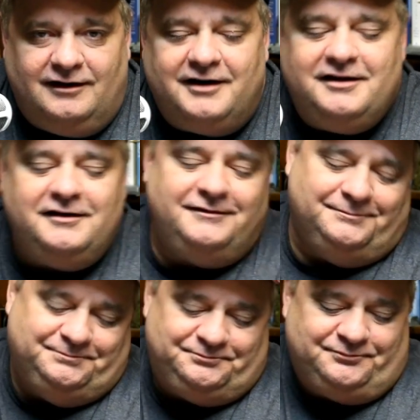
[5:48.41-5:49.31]
I,
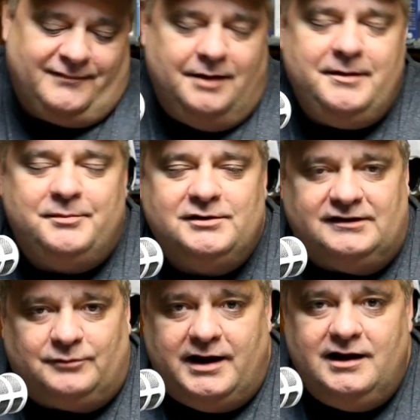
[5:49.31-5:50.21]
let me put it
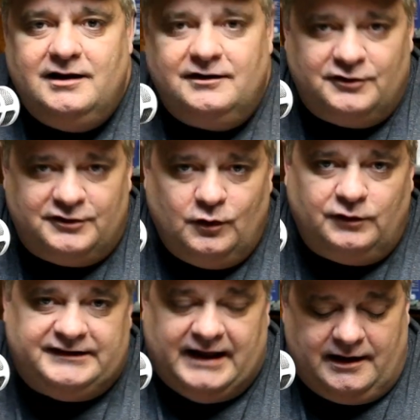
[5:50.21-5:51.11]
this way. There's an
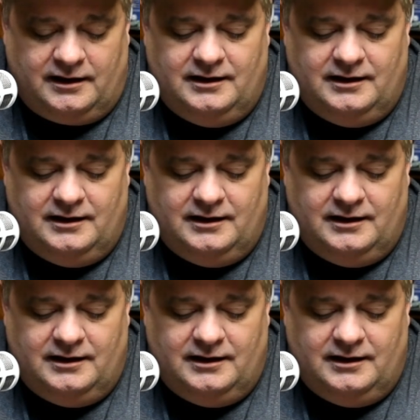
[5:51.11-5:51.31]
old saying.